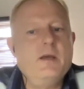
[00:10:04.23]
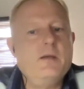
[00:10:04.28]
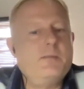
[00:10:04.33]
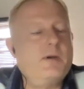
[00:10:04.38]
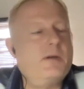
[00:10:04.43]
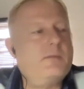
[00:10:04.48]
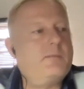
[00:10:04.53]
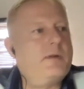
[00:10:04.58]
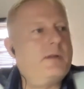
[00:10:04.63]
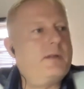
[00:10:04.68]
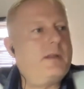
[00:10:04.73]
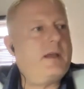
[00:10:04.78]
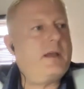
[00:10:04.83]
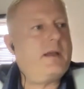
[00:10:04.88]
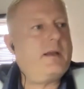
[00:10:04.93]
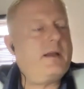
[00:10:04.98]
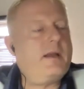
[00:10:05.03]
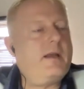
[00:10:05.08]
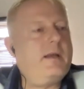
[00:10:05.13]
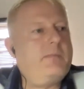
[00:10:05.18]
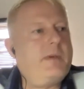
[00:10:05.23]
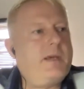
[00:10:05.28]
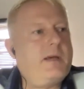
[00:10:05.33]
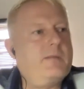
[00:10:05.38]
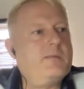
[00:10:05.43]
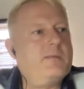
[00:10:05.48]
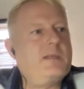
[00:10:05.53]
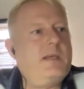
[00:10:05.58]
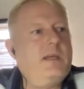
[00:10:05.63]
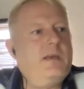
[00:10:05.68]
But then it
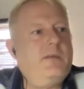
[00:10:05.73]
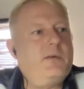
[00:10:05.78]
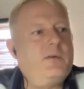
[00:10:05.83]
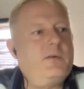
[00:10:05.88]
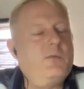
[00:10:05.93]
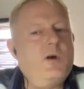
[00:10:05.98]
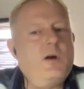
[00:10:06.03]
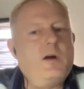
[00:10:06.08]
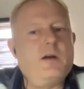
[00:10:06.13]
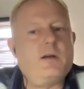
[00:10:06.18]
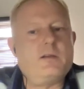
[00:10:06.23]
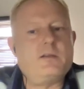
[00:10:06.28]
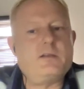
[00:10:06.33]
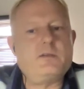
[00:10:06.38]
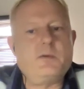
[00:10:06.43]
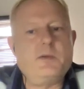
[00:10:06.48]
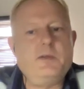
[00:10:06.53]
becomes even worse